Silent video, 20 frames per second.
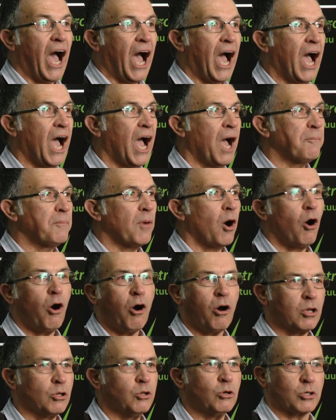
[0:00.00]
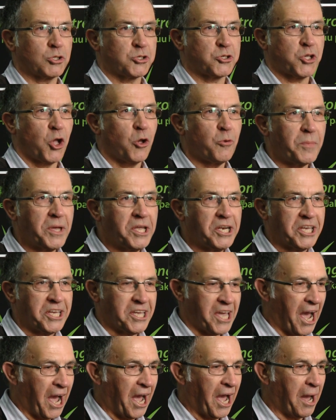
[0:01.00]
Look, so many.
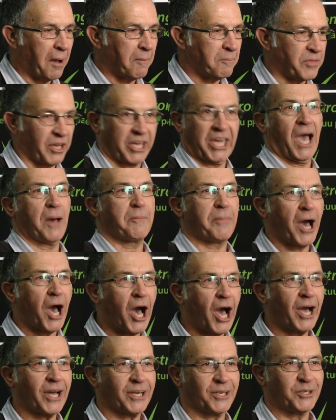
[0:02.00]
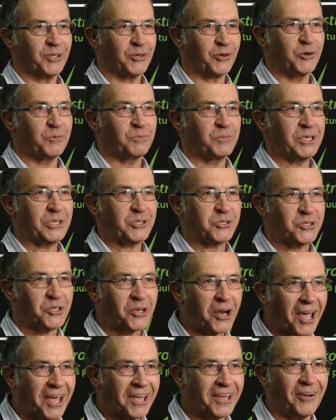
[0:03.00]
The Kapahaka group
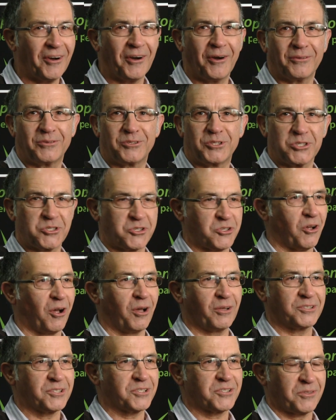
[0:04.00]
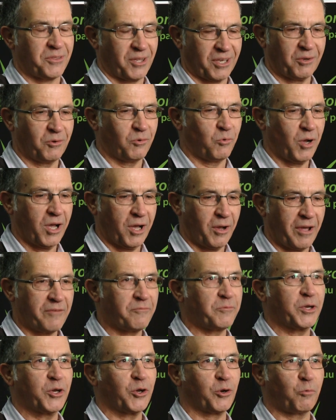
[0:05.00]
yesterday, I just think, wow,
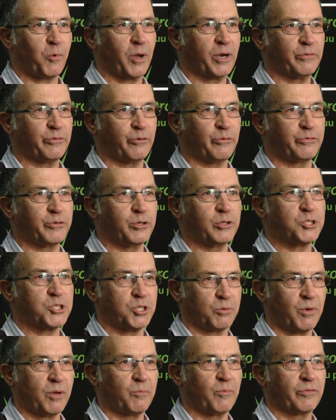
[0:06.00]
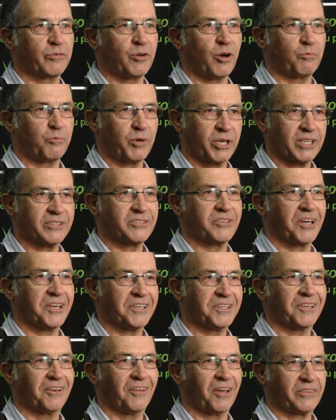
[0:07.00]
haven't we got a wonderful future when we've got
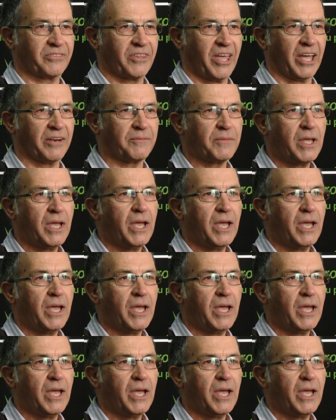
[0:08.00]
rangatahi like that?